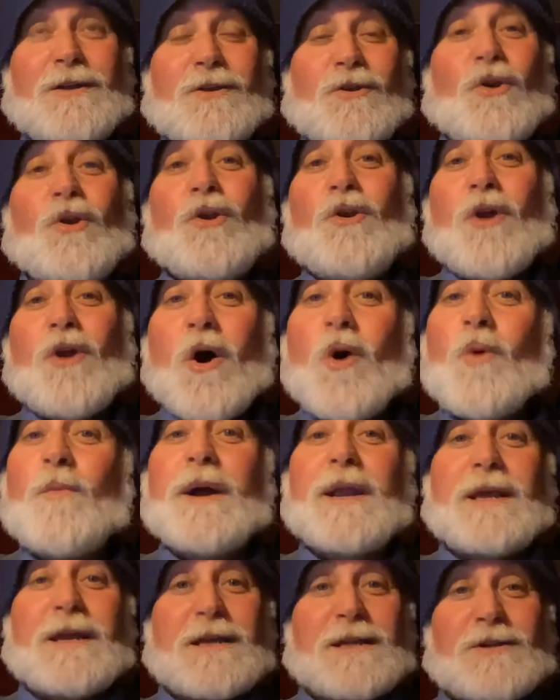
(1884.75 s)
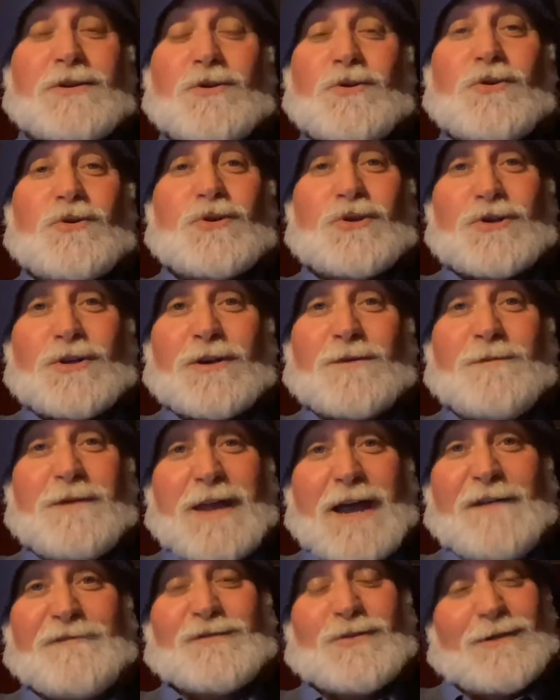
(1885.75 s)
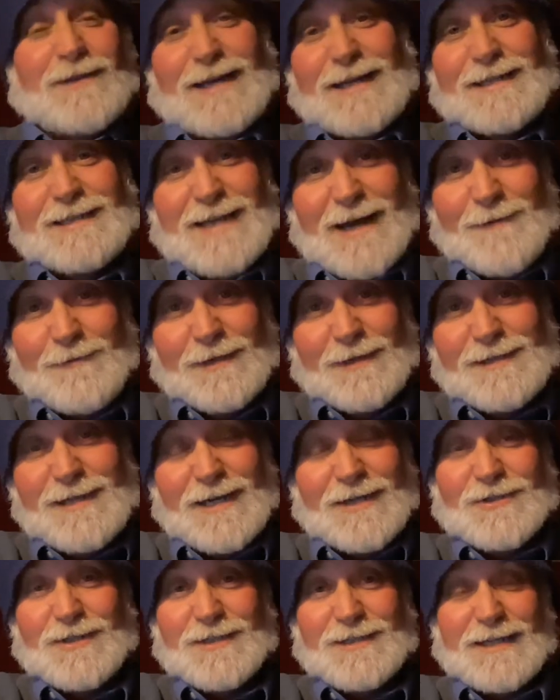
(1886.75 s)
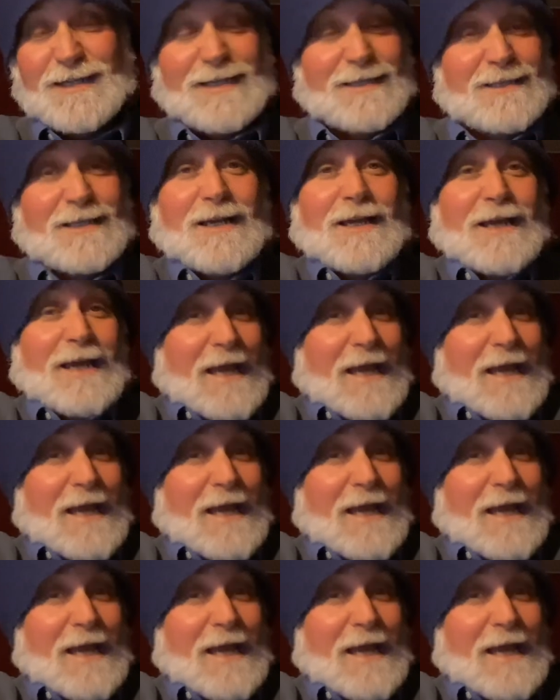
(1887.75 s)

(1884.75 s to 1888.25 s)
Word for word: nobody can do You Shook Me after Led Zeppelin touches this.